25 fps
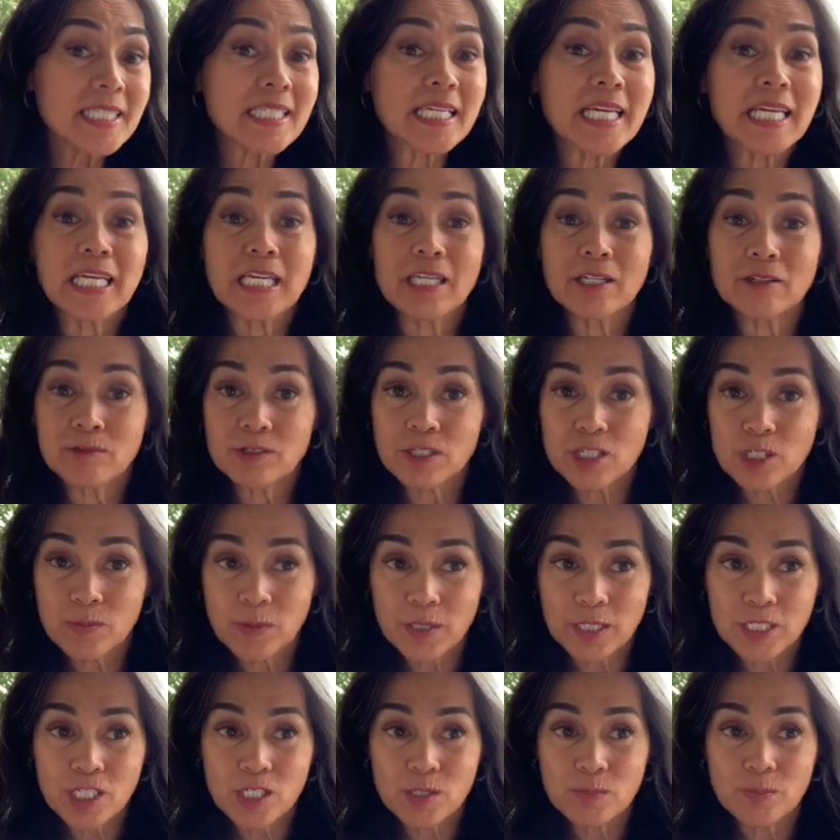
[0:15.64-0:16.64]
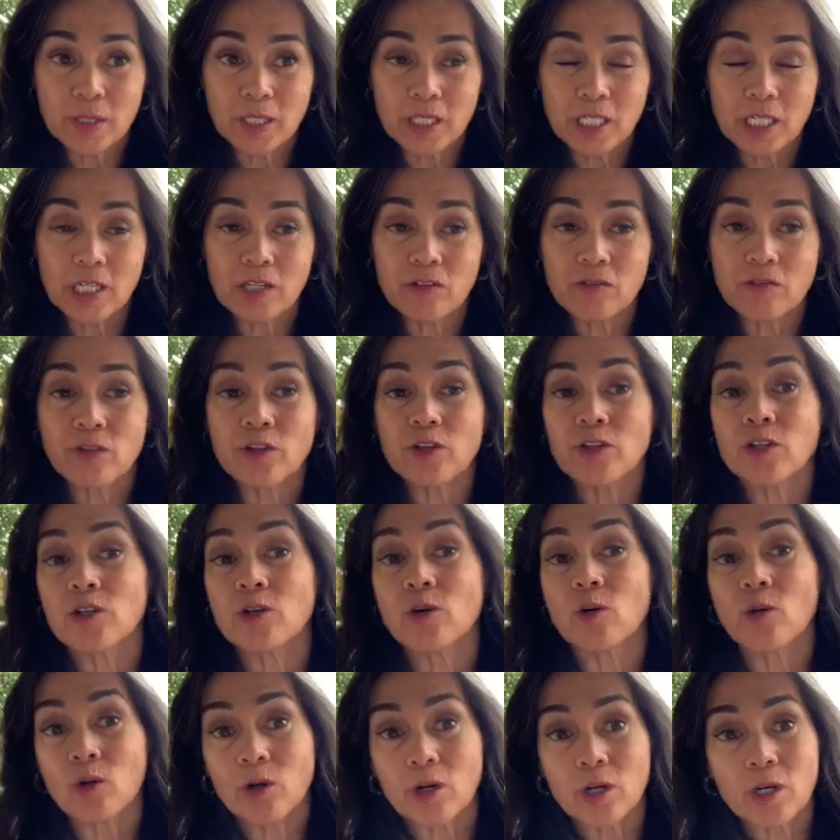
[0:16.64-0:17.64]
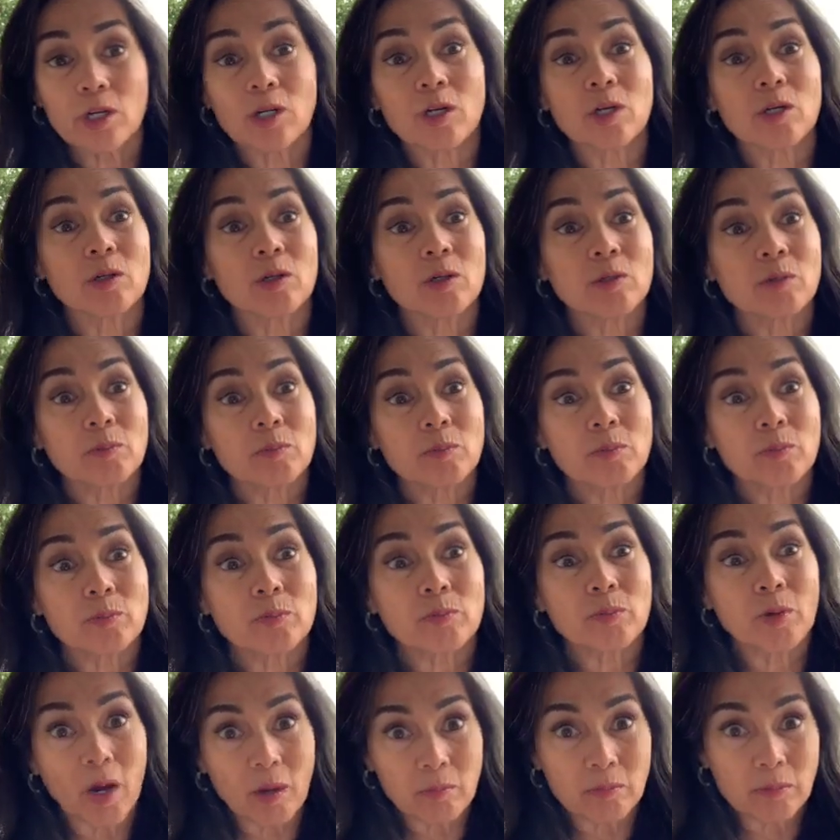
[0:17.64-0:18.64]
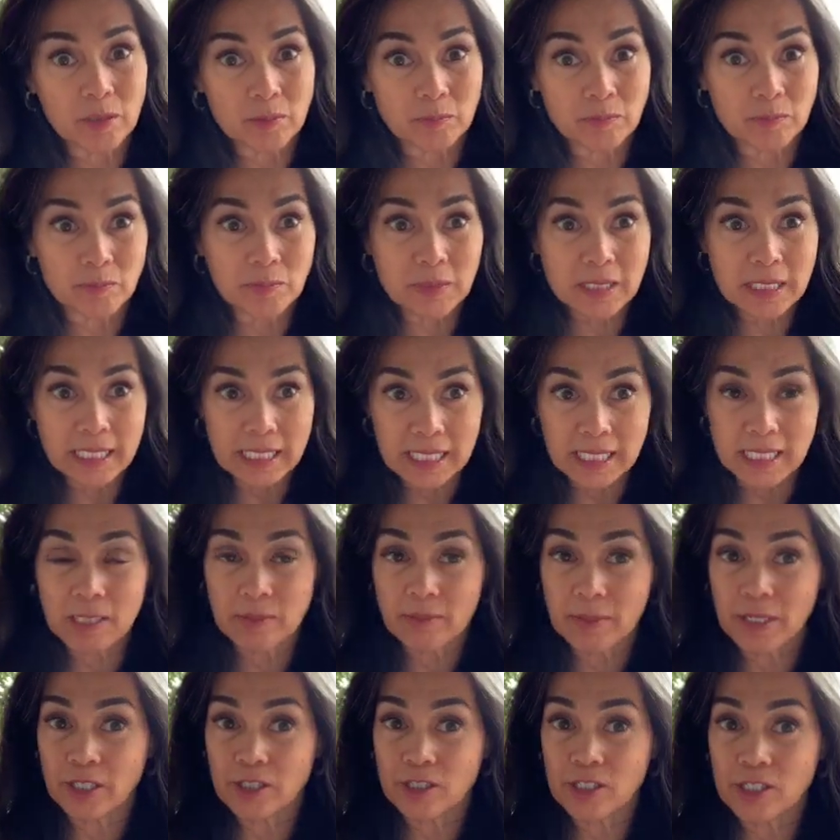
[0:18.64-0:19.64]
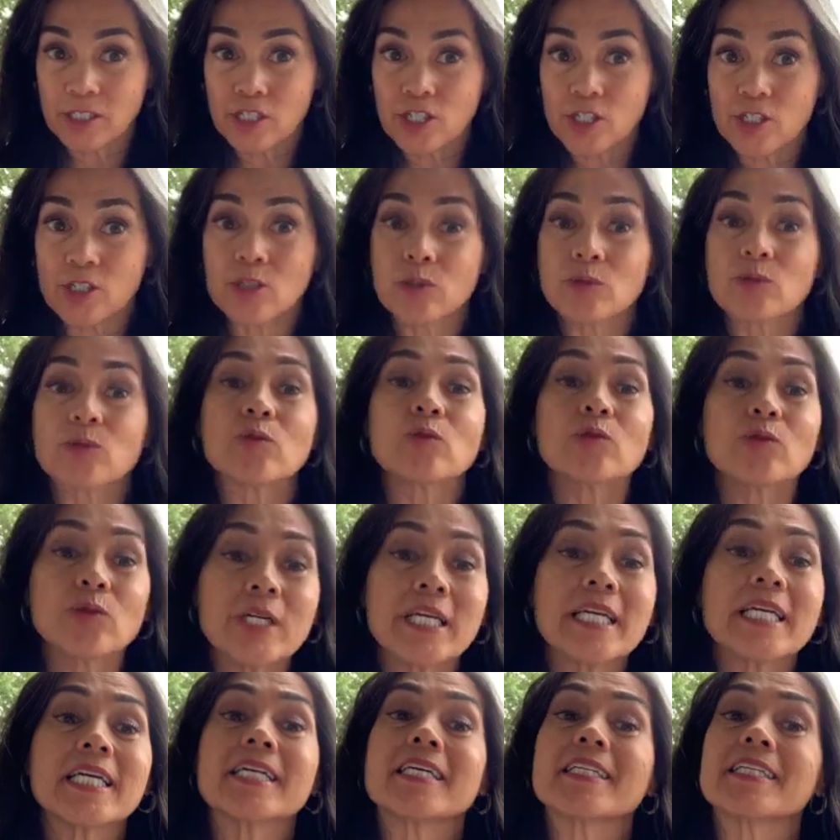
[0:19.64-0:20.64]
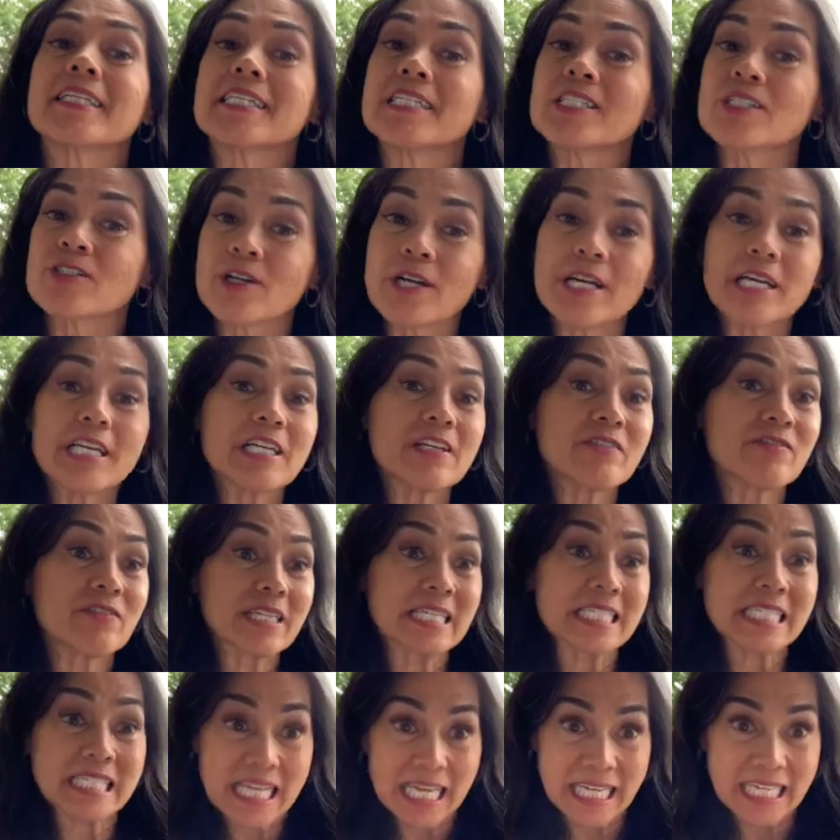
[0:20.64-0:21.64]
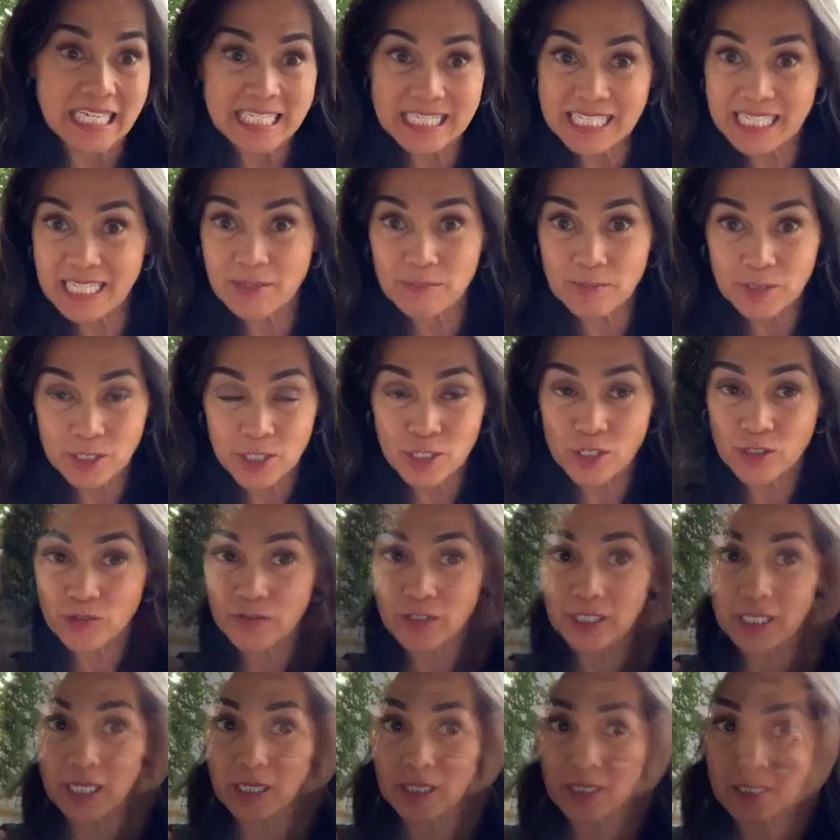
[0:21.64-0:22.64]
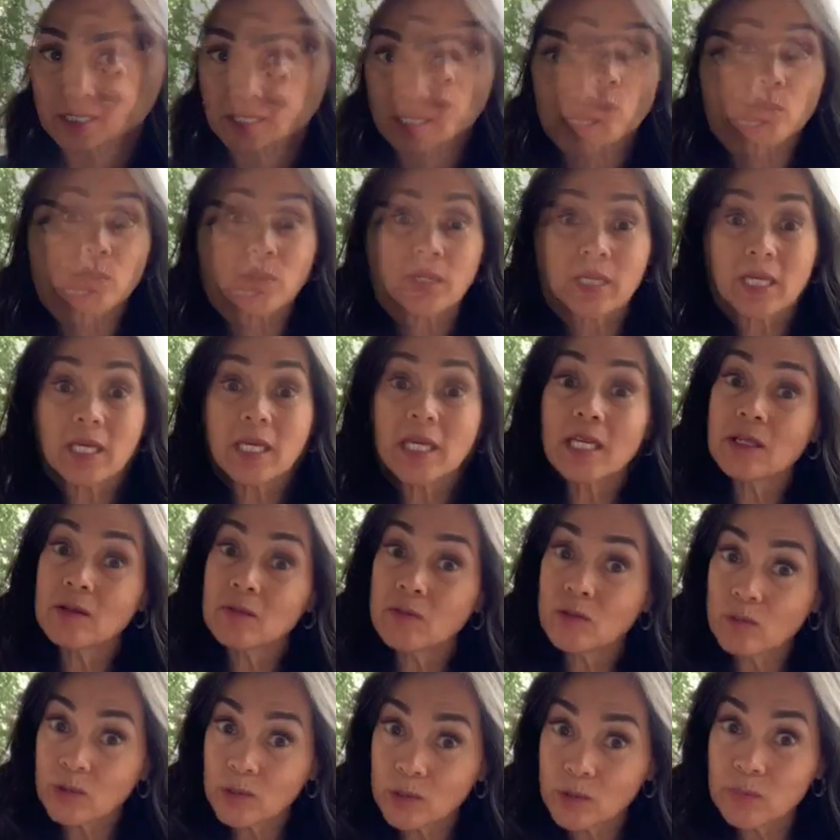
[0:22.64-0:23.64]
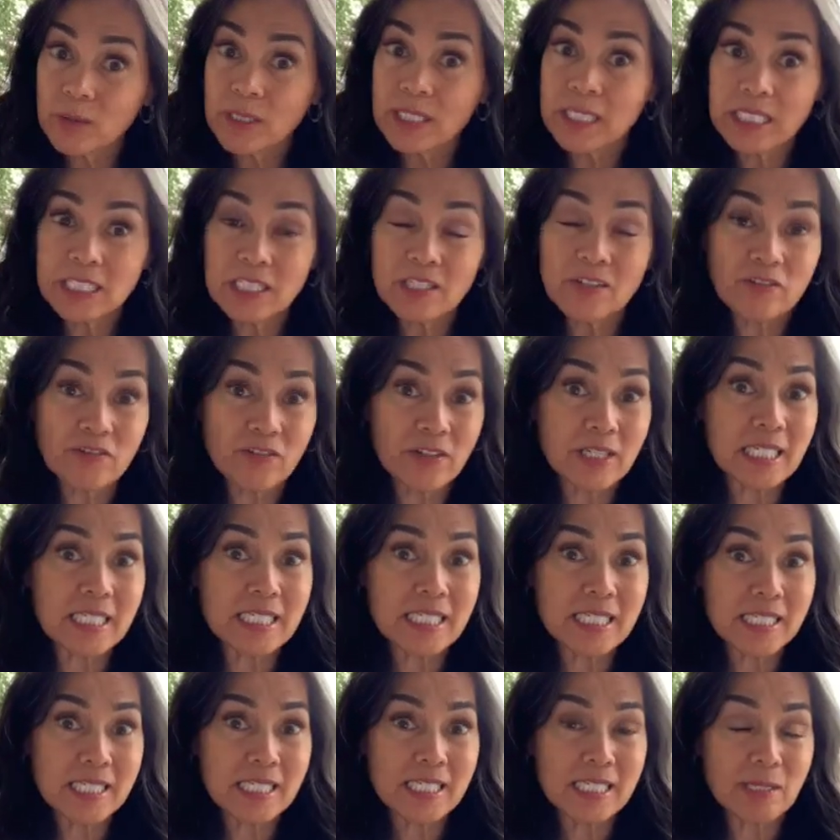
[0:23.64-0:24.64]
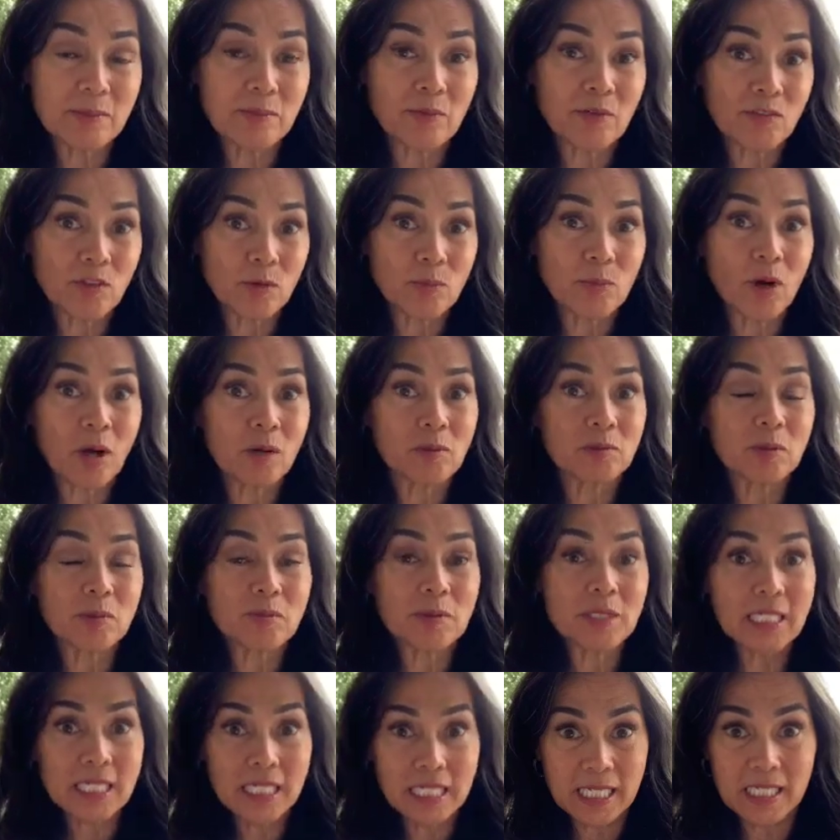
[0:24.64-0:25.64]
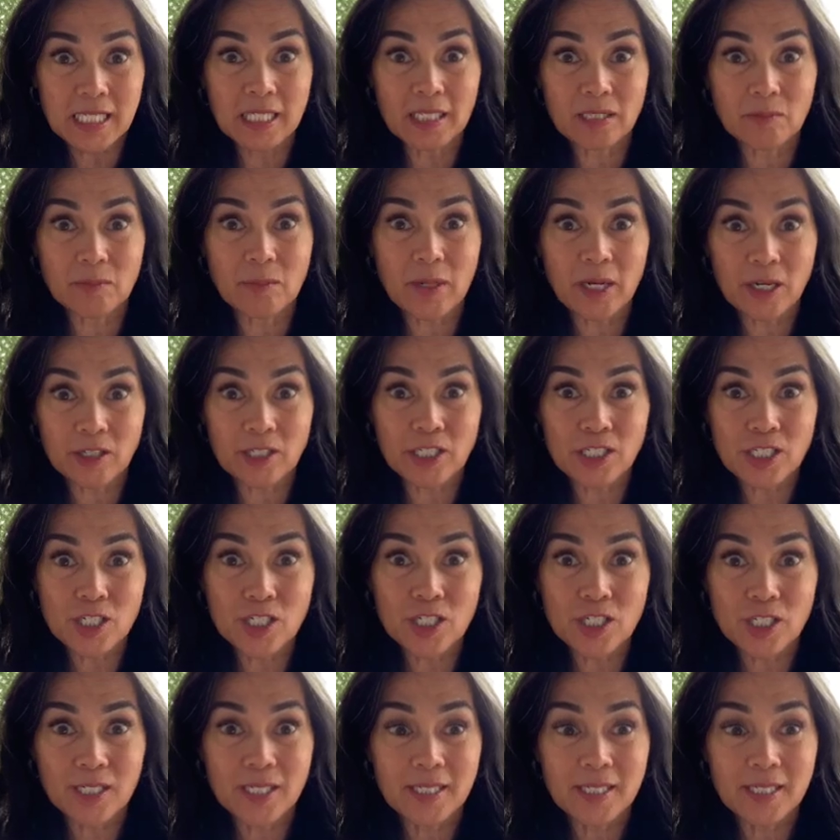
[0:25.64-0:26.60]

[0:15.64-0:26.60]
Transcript: taking responsibility for your problems in the marriage. You're really trying to fix any damage you've done, hoping it would begin to fix some of the problems in the marriage.